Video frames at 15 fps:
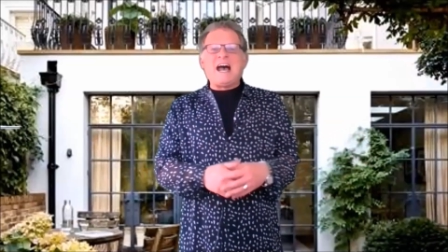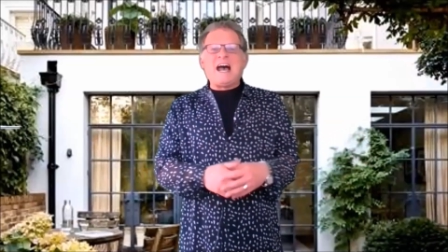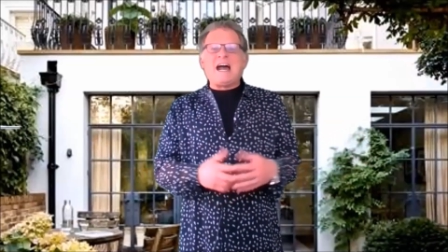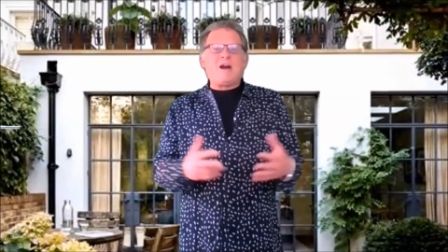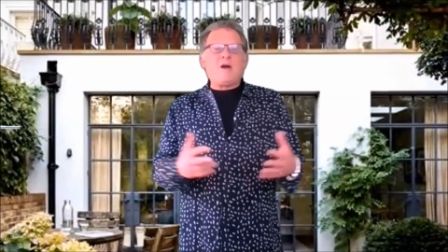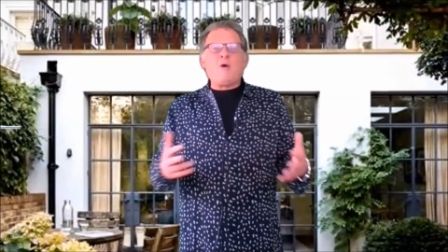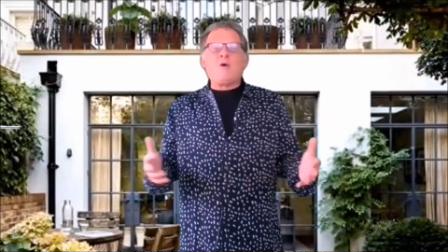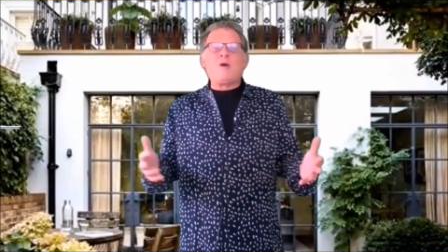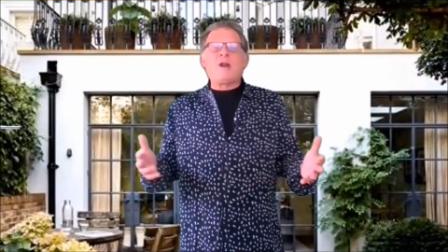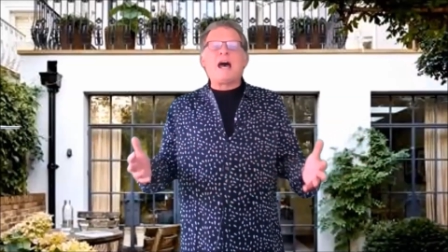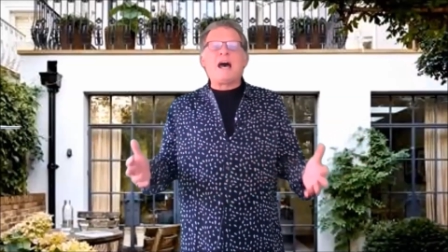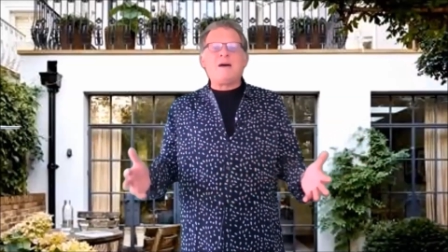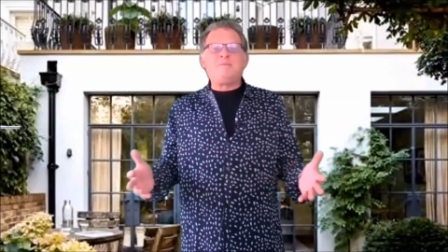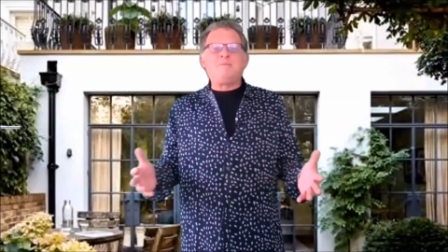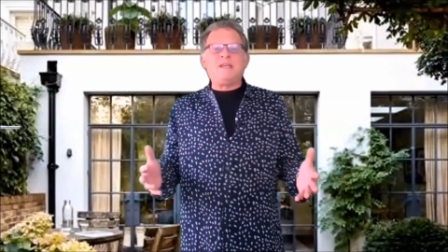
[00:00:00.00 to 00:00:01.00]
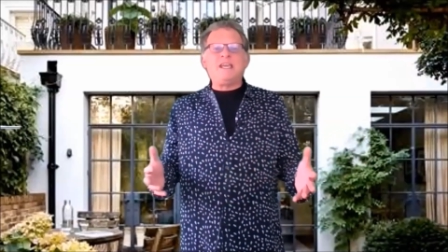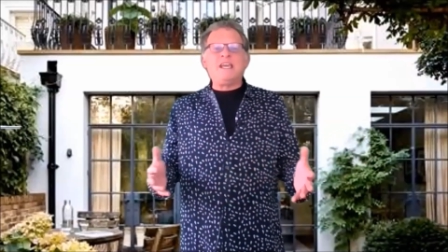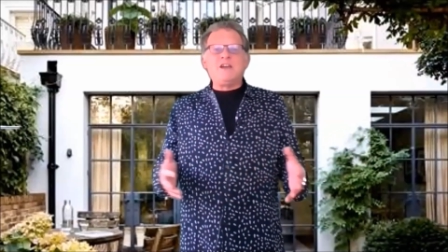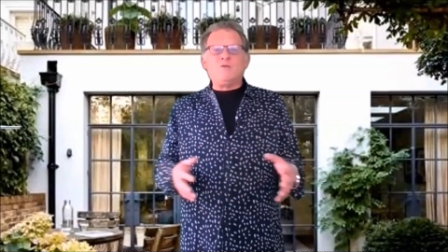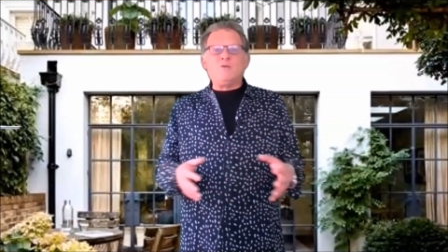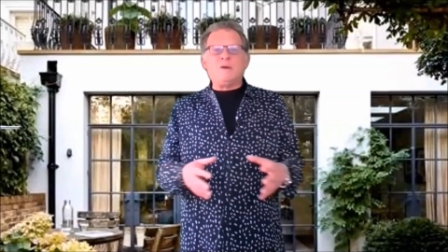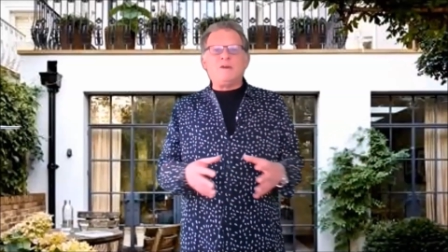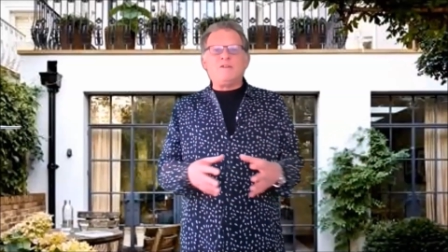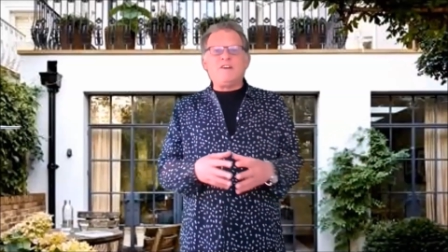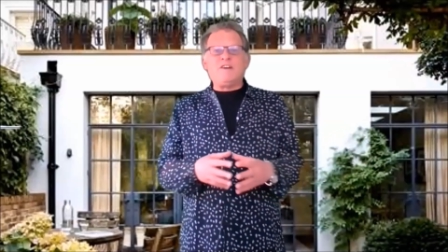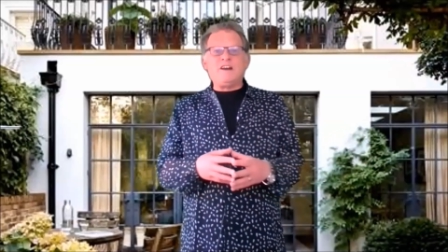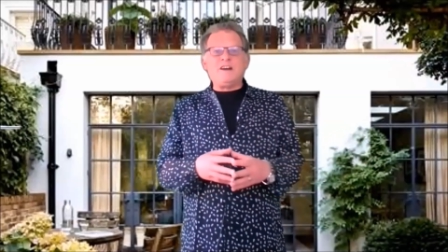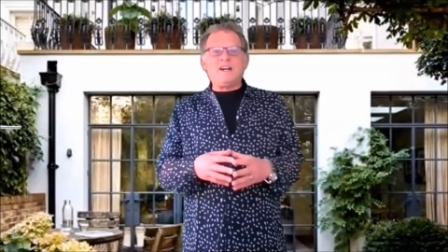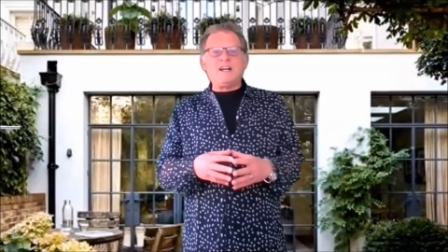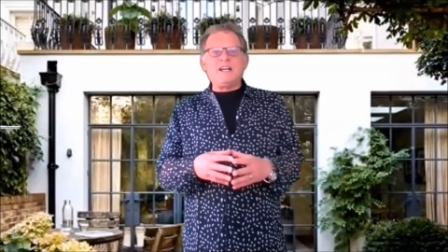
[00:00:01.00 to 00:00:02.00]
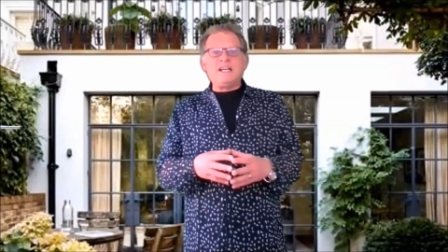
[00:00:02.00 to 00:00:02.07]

are all happy with her